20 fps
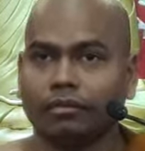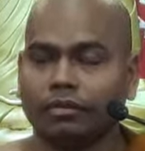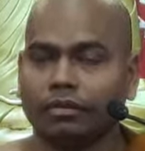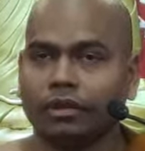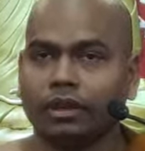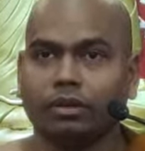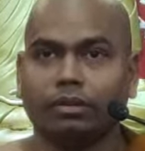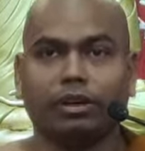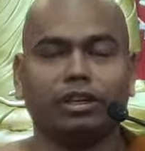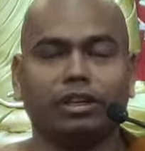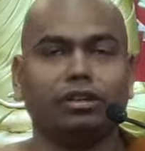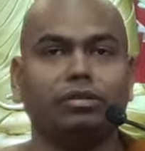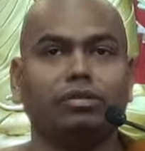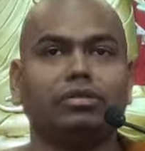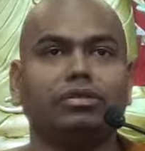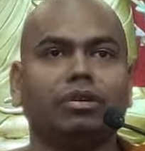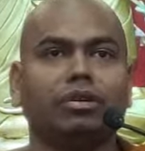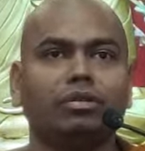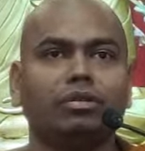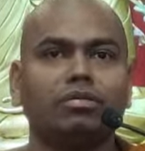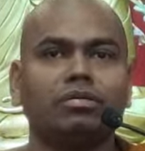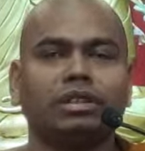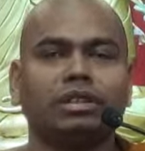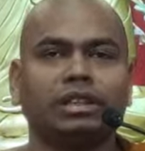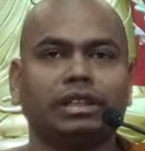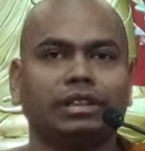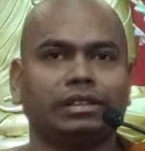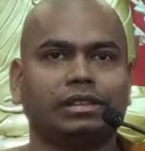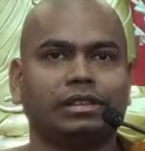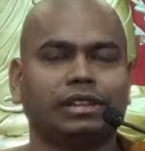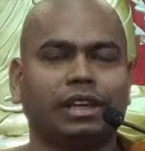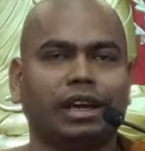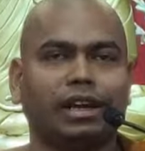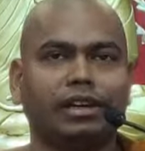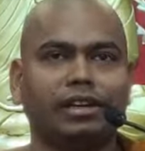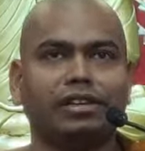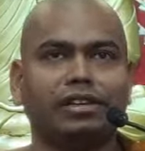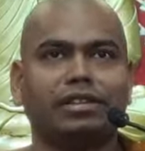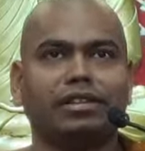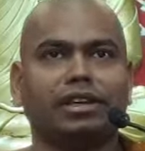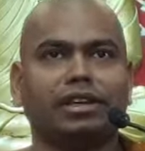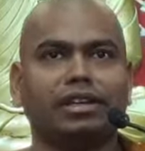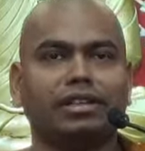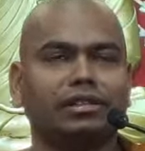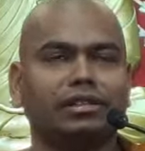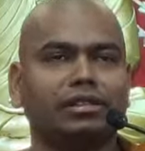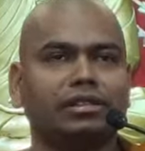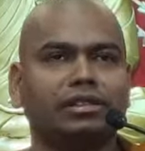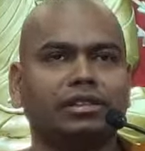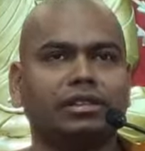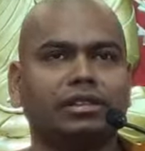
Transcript: When you know this sharing things,